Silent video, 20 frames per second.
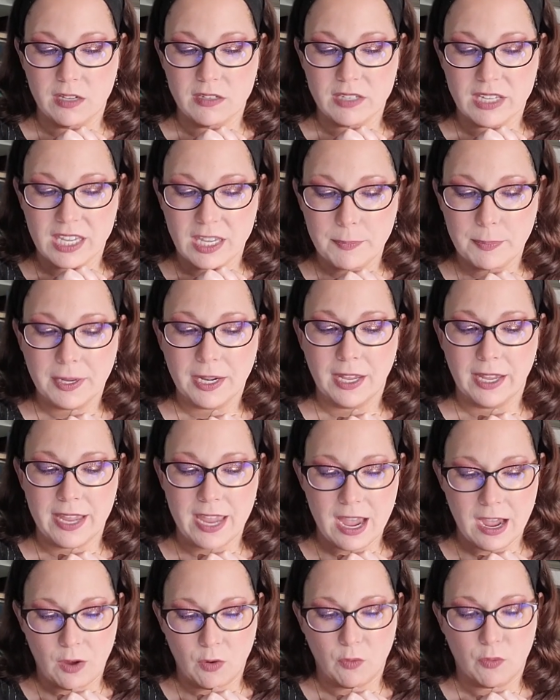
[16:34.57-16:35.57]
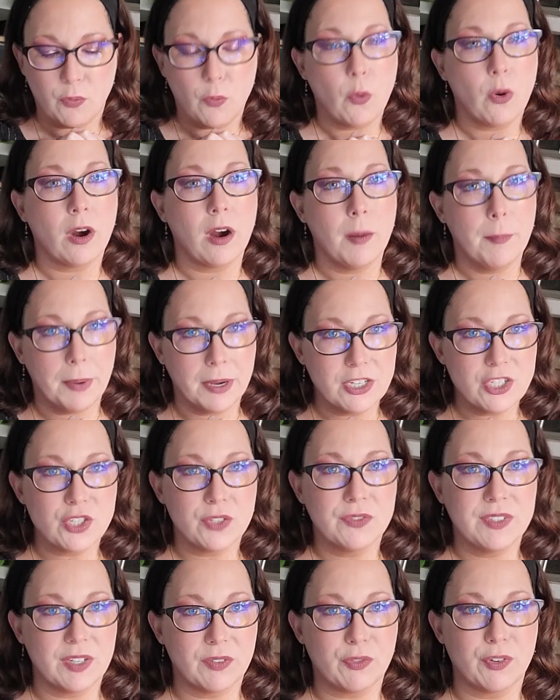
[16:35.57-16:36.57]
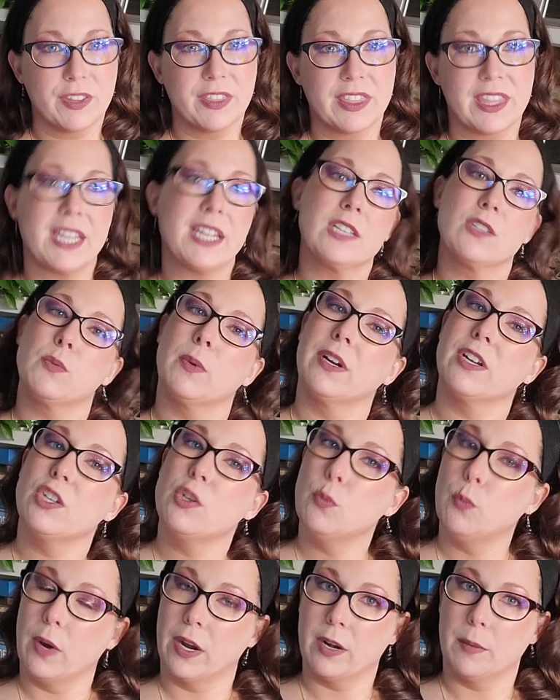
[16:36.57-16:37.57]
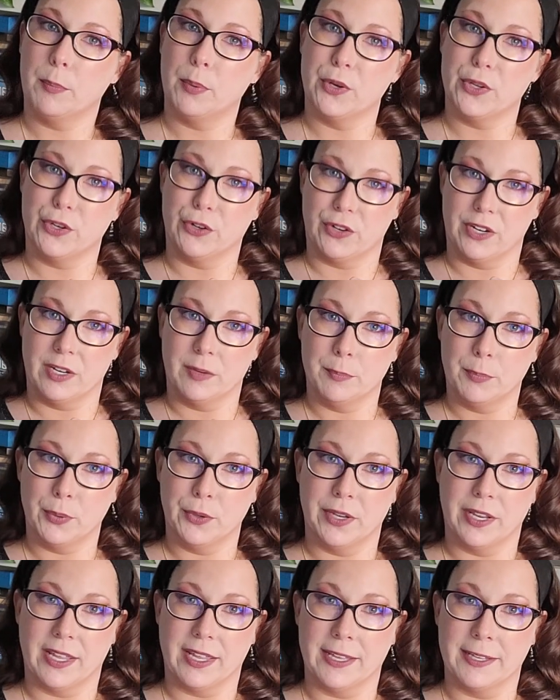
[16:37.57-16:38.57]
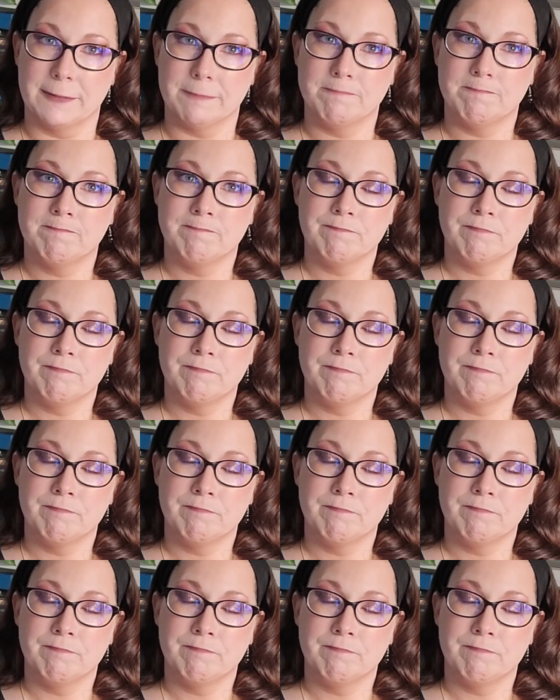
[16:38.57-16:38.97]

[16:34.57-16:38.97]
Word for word: keep an eye out for a bunch of different things where you want to put your input in.